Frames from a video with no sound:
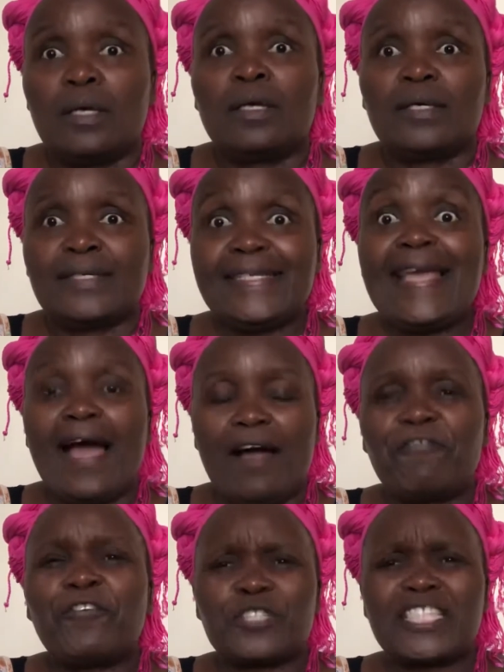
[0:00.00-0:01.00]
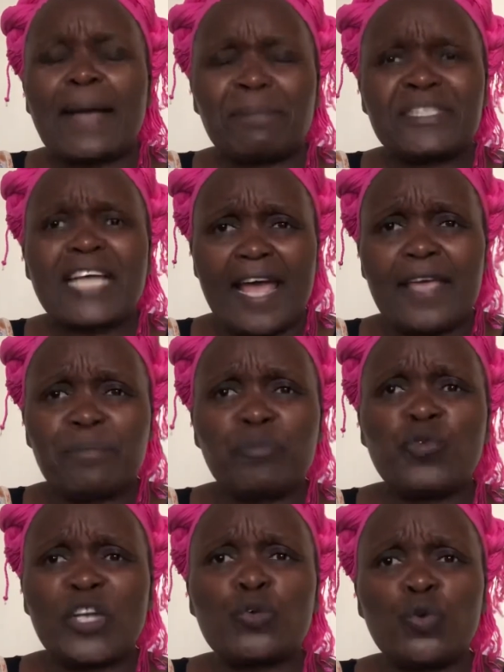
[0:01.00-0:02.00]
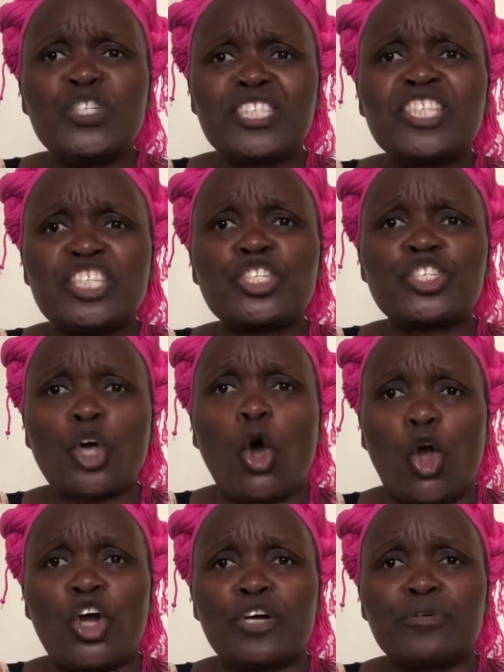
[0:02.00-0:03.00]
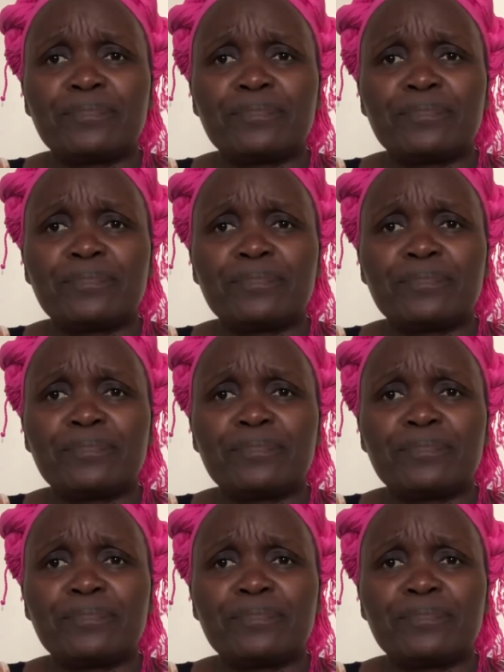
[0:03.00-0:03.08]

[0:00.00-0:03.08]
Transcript: Yeah, for some time we couldn't talk.